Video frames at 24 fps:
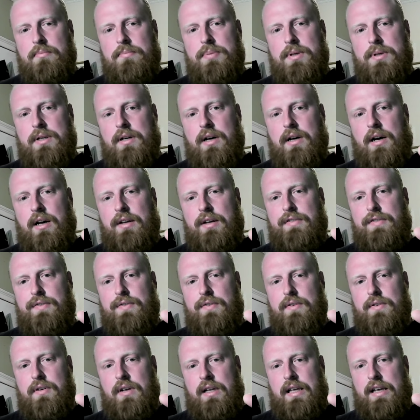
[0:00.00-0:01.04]
but
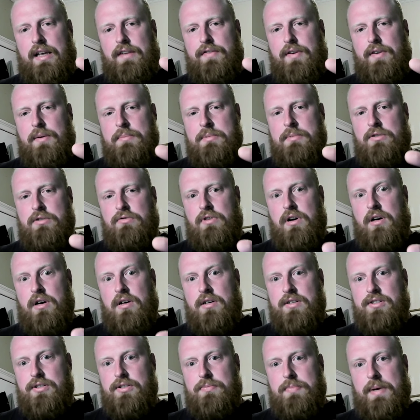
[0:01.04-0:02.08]
like if I'm
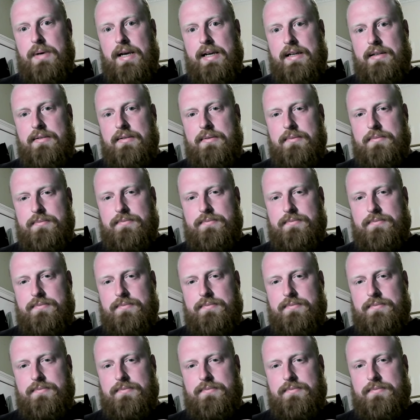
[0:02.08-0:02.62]
grasping,